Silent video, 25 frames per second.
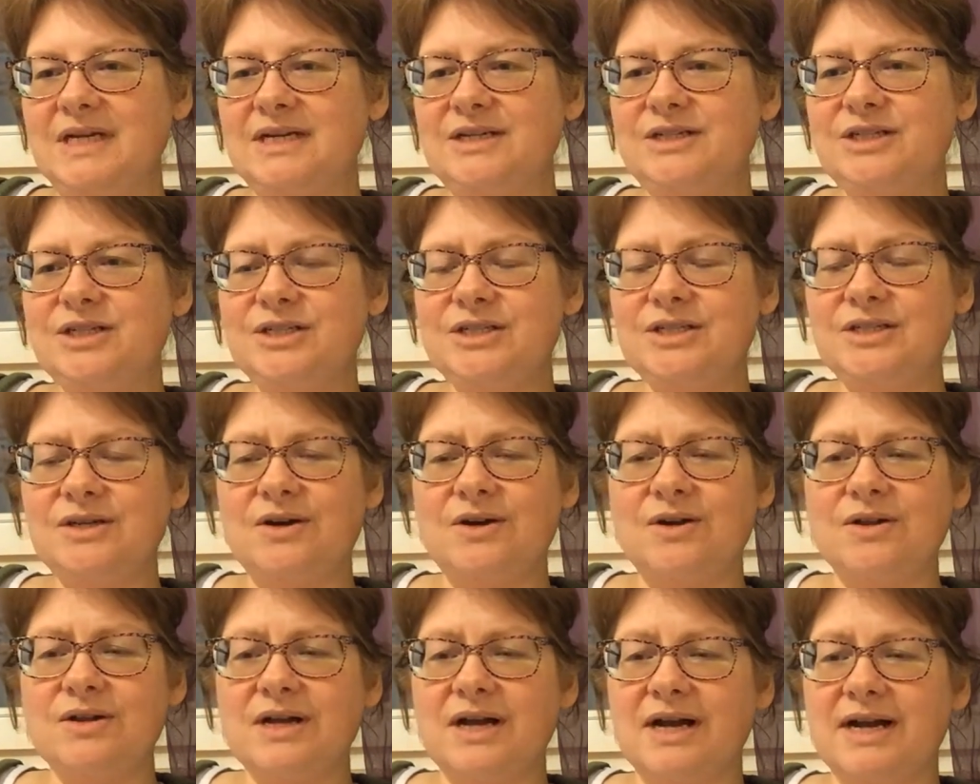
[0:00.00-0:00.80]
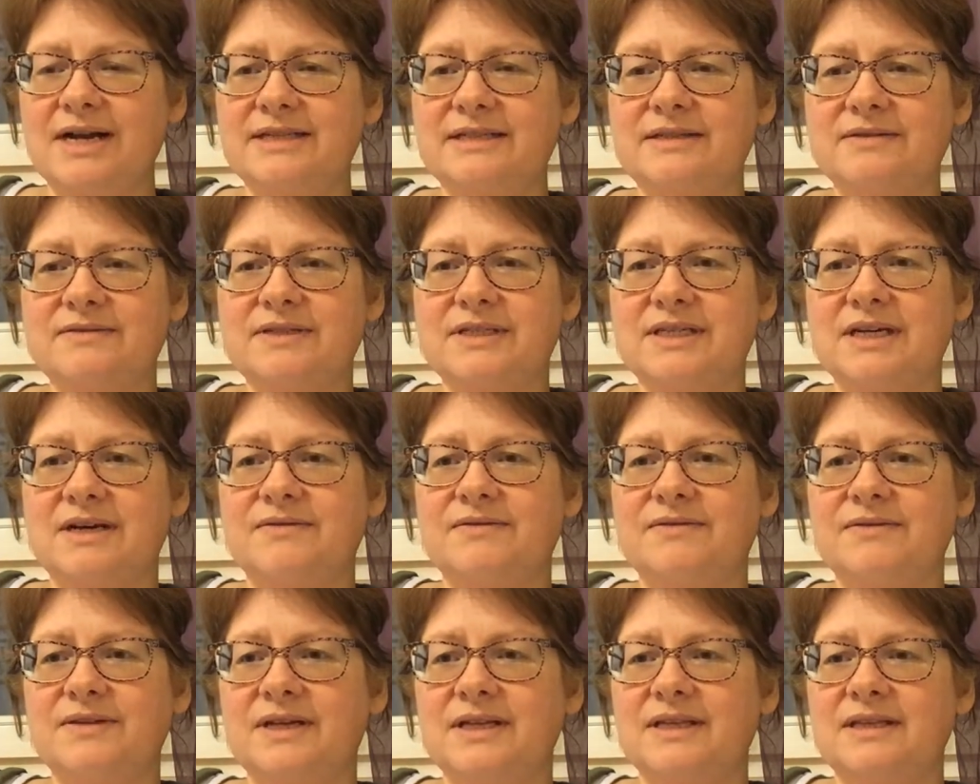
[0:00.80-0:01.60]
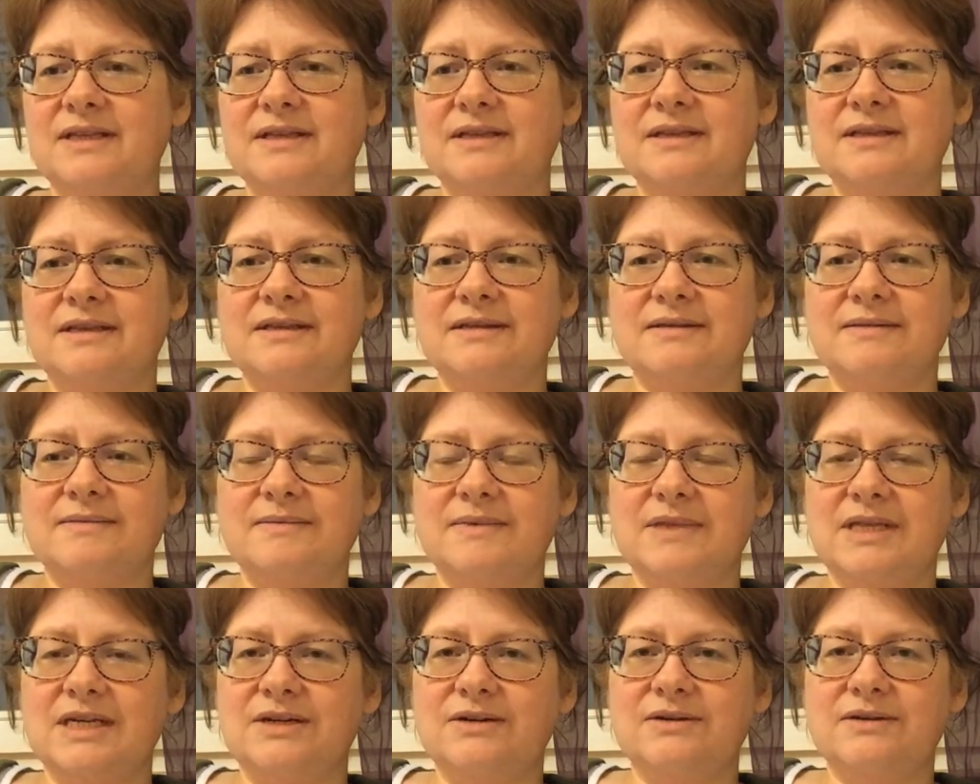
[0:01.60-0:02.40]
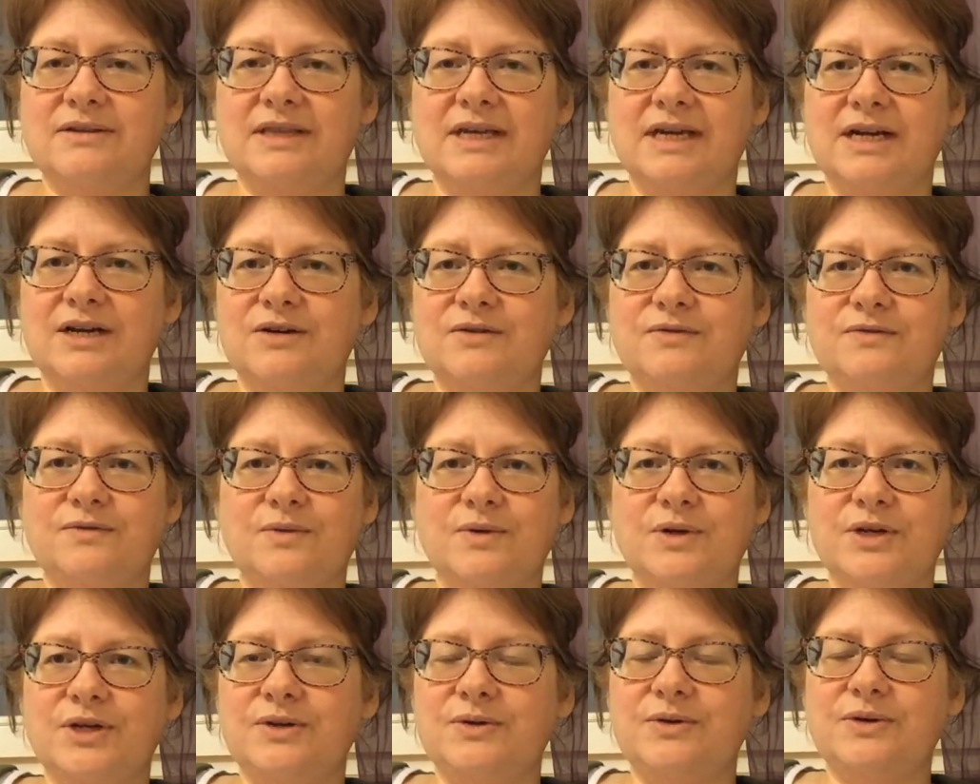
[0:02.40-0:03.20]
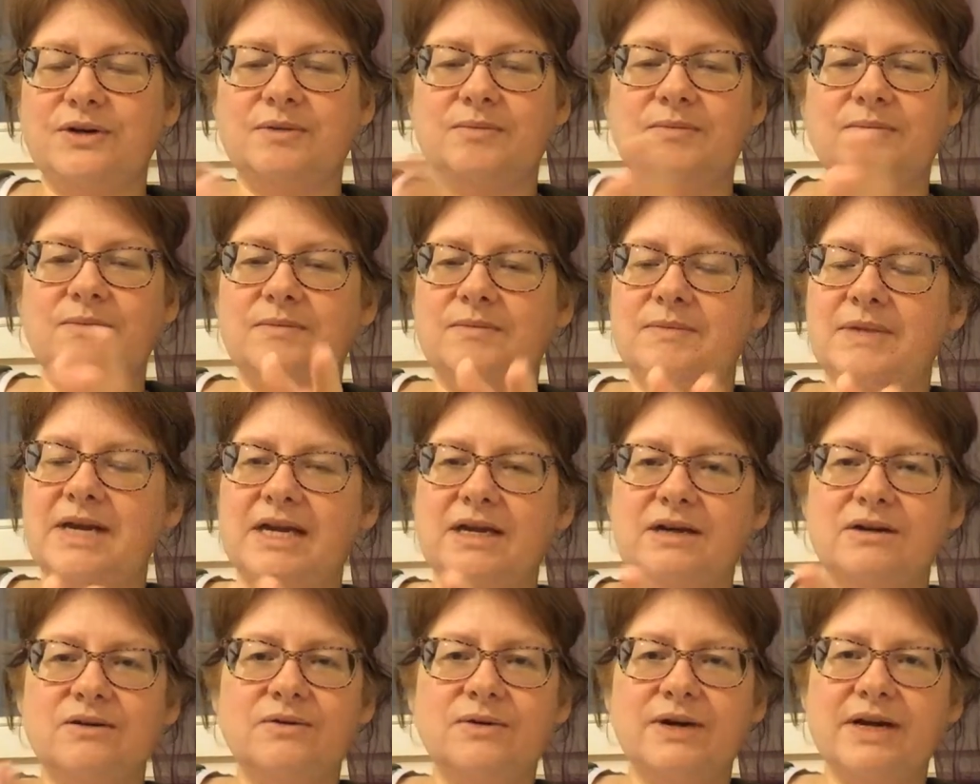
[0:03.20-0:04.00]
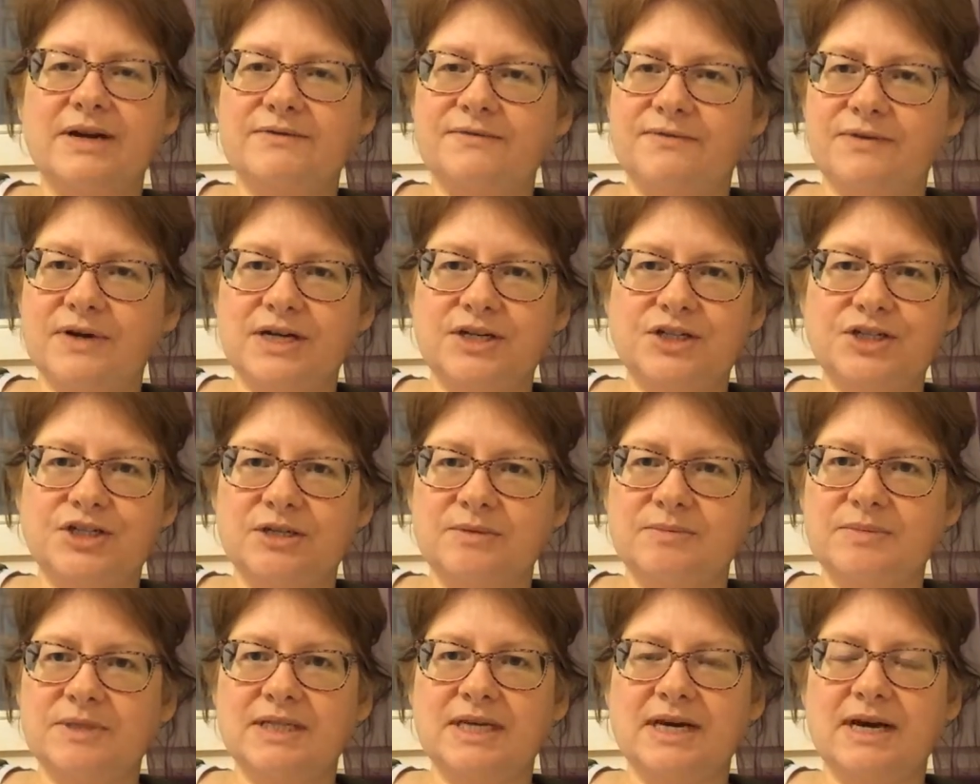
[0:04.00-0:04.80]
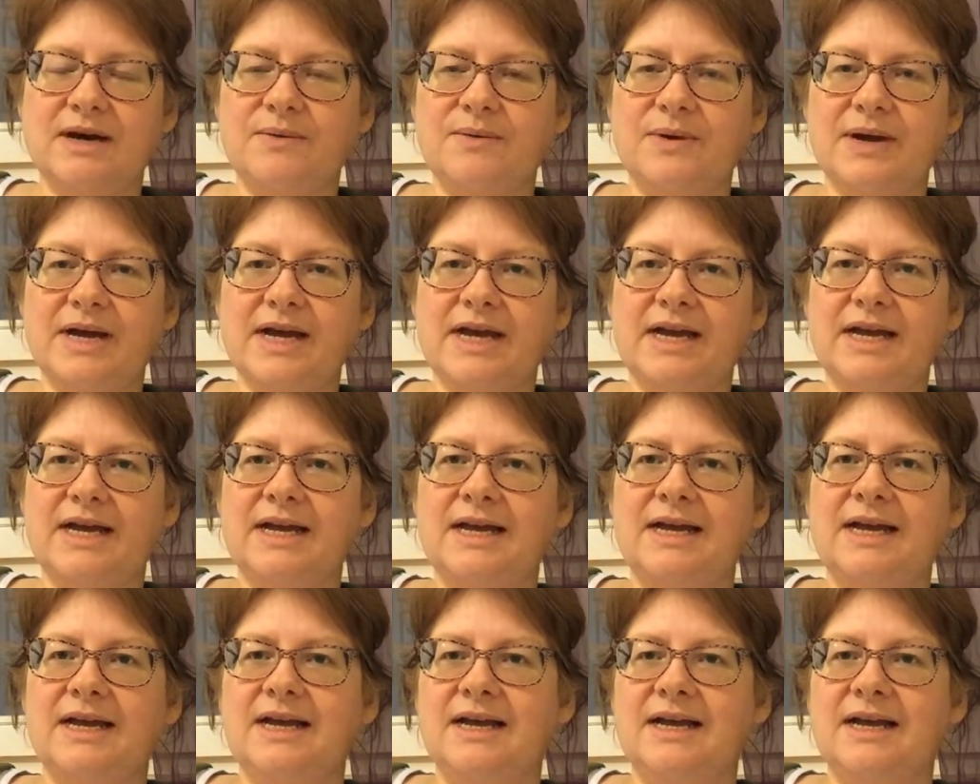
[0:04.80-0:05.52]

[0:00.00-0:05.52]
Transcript: just all kinds of stuff. They're there for you. You can make great friendships that way.